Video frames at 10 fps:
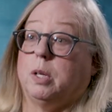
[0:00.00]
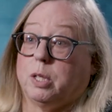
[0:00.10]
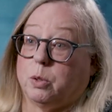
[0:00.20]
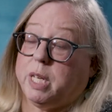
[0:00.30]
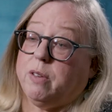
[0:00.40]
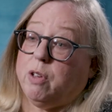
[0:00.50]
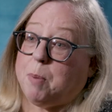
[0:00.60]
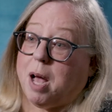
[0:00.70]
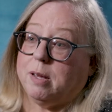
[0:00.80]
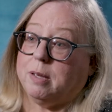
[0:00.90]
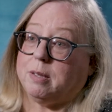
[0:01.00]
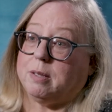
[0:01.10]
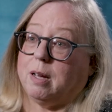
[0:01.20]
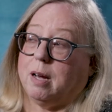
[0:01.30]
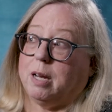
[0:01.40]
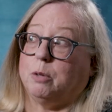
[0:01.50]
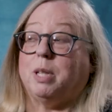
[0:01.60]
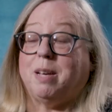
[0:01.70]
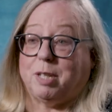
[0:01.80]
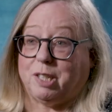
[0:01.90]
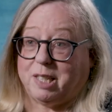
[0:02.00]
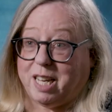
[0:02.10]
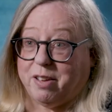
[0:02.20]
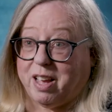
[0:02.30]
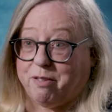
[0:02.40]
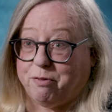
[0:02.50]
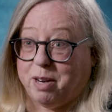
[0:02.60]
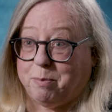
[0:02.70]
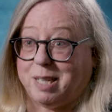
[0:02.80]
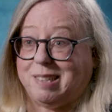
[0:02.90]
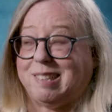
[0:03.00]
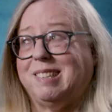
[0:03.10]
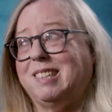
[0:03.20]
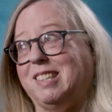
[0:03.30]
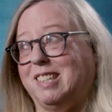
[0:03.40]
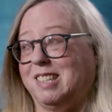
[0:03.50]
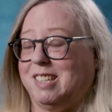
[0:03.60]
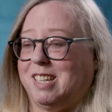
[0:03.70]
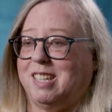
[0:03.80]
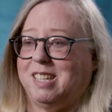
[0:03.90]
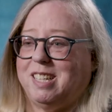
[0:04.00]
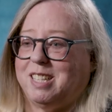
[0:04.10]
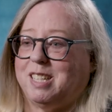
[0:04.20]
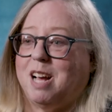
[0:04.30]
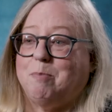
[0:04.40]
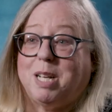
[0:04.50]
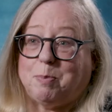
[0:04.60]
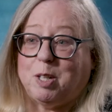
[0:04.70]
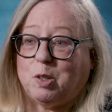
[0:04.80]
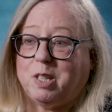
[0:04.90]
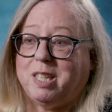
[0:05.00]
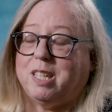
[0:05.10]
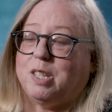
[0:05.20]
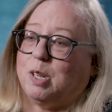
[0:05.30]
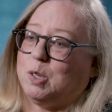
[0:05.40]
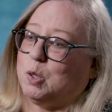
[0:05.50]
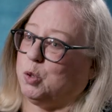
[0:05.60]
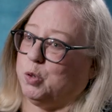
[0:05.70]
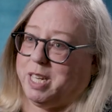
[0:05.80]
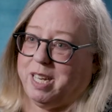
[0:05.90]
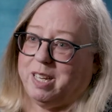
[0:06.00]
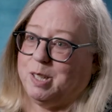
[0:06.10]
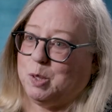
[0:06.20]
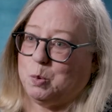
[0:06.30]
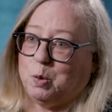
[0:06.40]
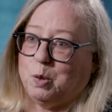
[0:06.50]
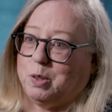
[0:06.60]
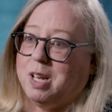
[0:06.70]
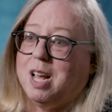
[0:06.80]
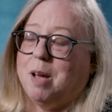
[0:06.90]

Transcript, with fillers: So, TV pilots I don't really have much to say on that front because uh, it's not my specialty and it's also tricky in this world.